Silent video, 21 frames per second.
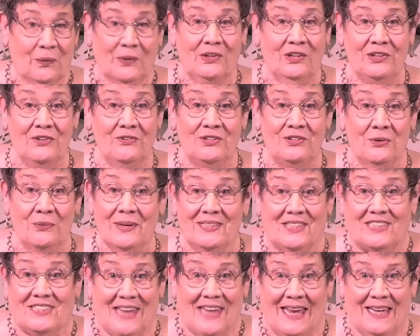what are you
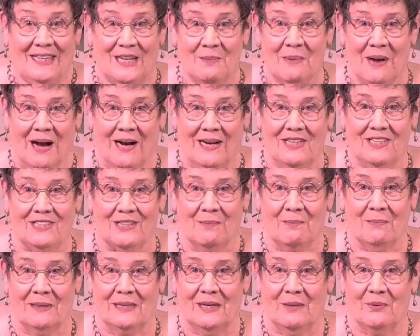doing standing behind
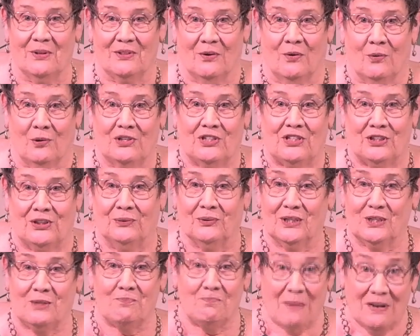somebody with a horseshoe,
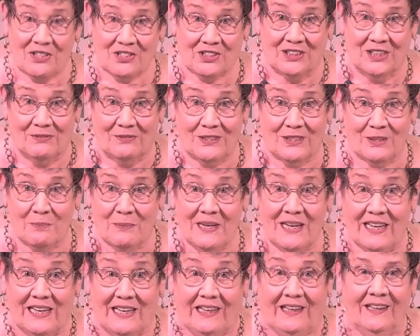especially if it's
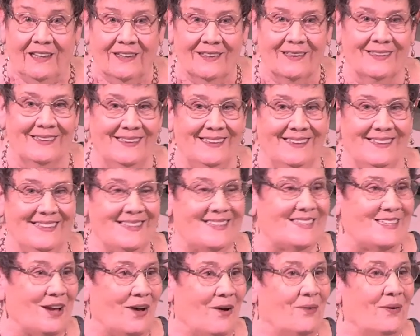me?
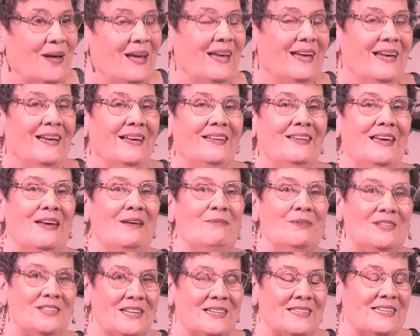So he
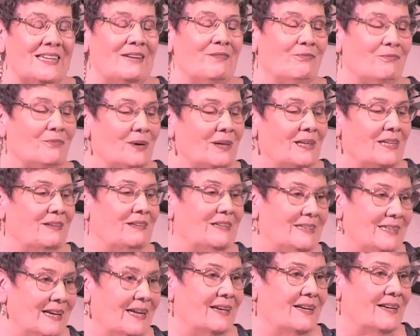really
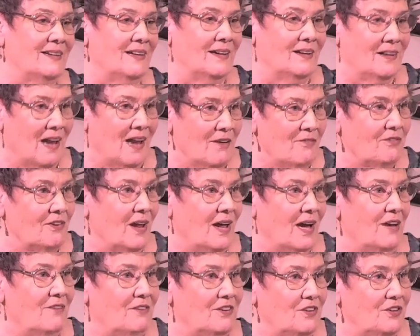did love
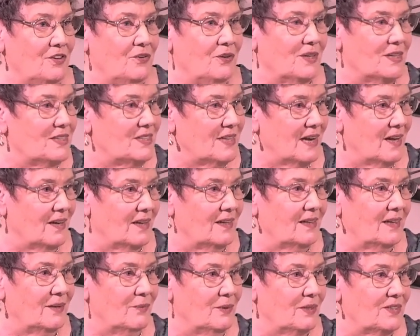life, and you could tell
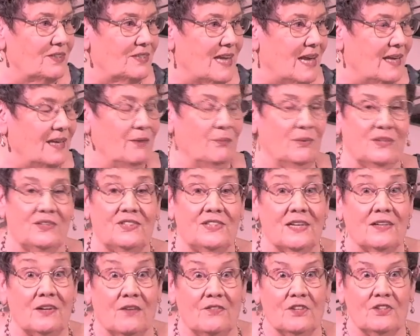it. He would
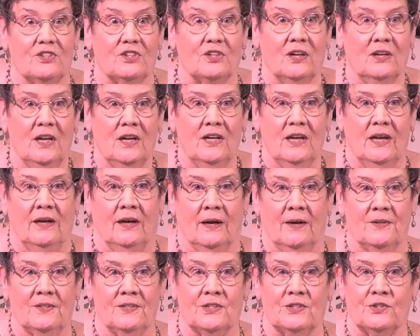sit on this
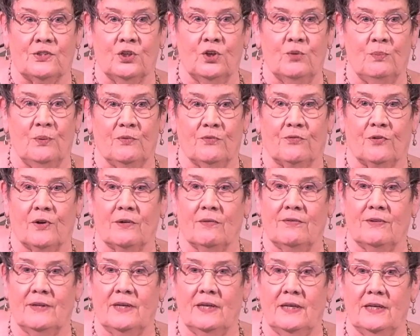stoop in front
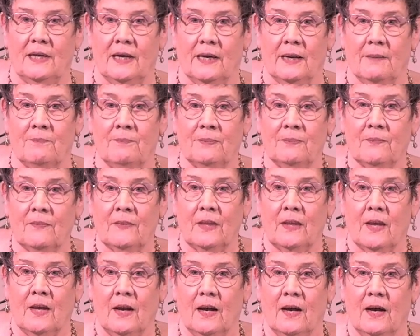of the
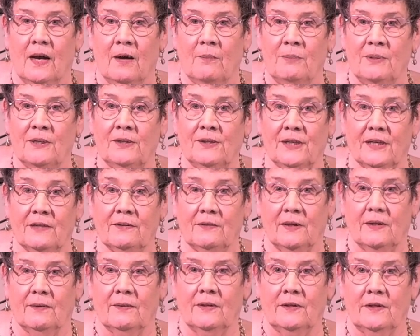building,
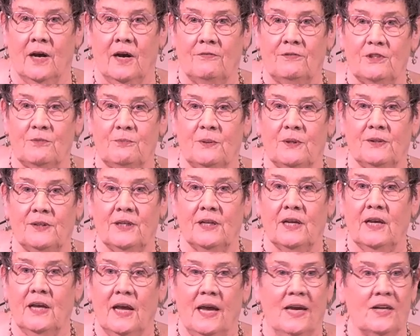the office
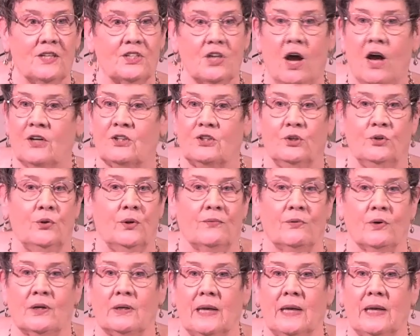building, and talk to whoever